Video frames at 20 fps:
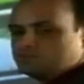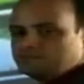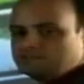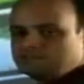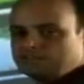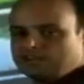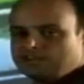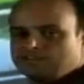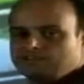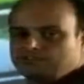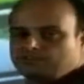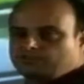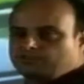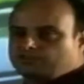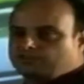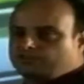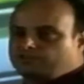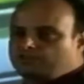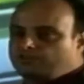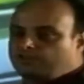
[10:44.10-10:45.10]
me that David's
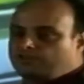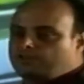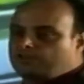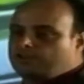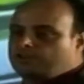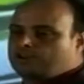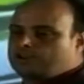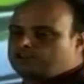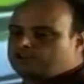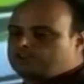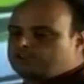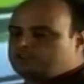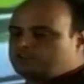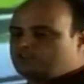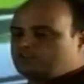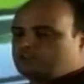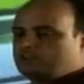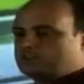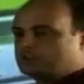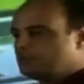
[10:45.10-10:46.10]
version of the fabrication is
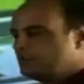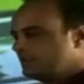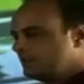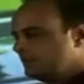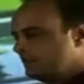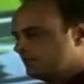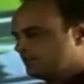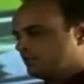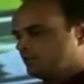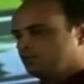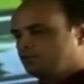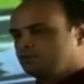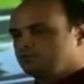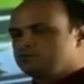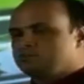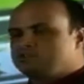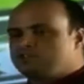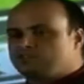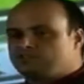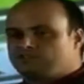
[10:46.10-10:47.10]
correct. It probably
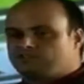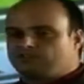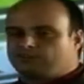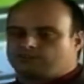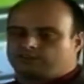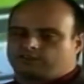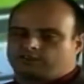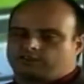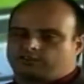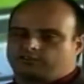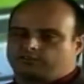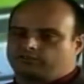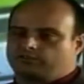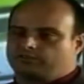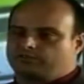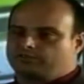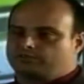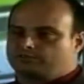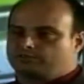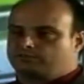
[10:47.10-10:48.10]
was never photographed
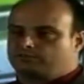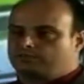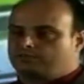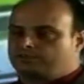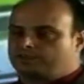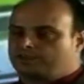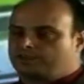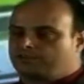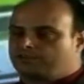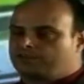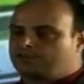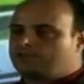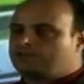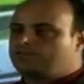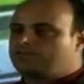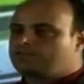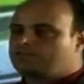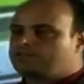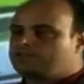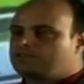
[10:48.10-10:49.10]
through the Zapruder camera,
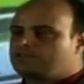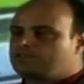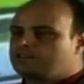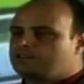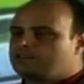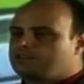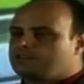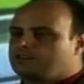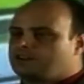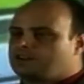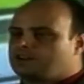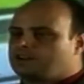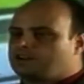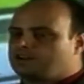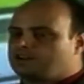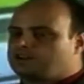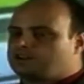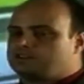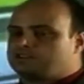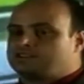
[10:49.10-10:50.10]

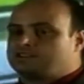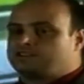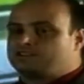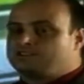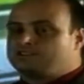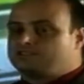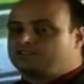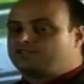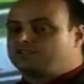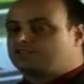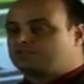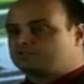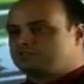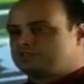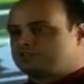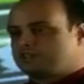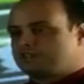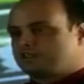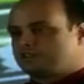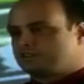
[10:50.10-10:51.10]
because it's actually difficult
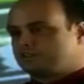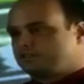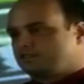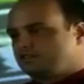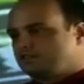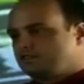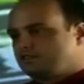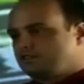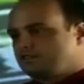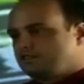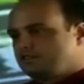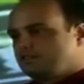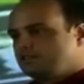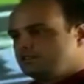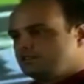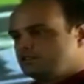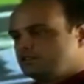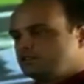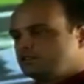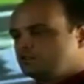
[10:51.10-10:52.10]
to get it.
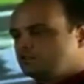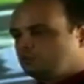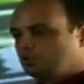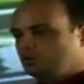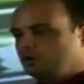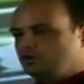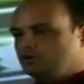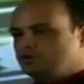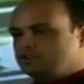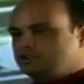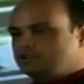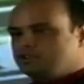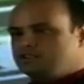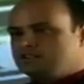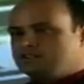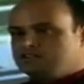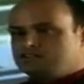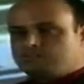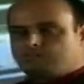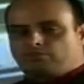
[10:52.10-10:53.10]
To do the blurring
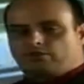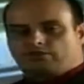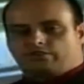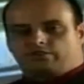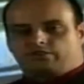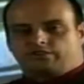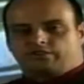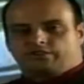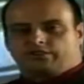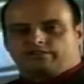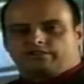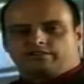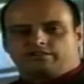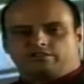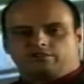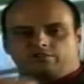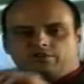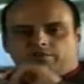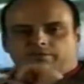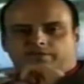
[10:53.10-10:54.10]
in the sprocket hole area, you've
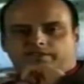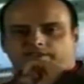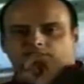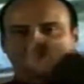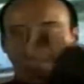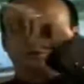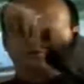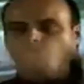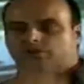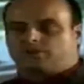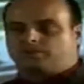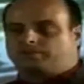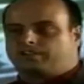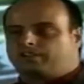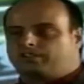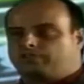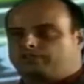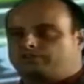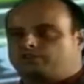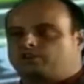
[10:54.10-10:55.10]
got to worry about the claw coming
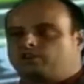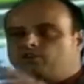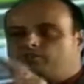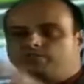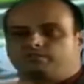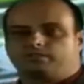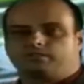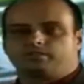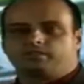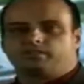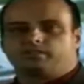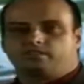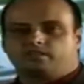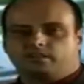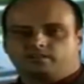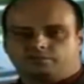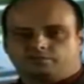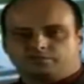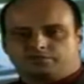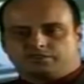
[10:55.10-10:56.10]
over the top.
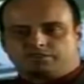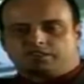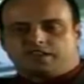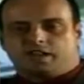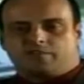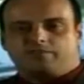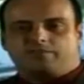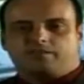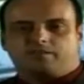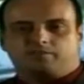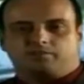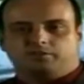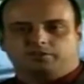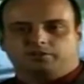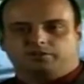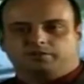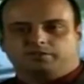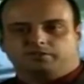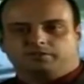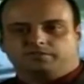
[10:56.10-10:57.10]
It puts a gap in the
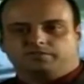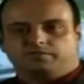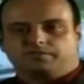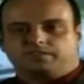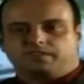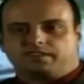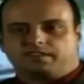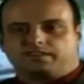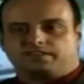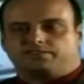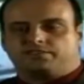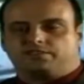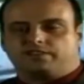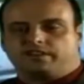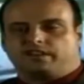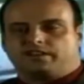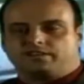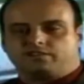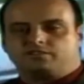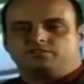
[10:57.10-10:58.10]
blur, and that's
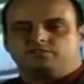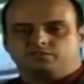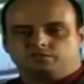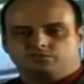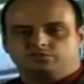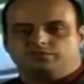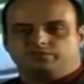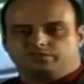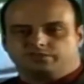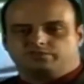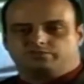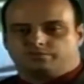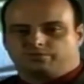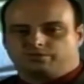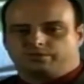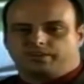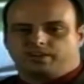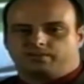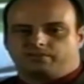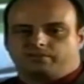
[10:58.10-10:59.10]
very hard to do with the
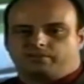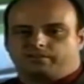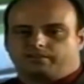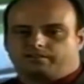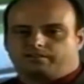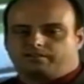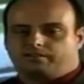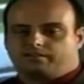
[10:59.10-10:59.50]
Zapruder camera.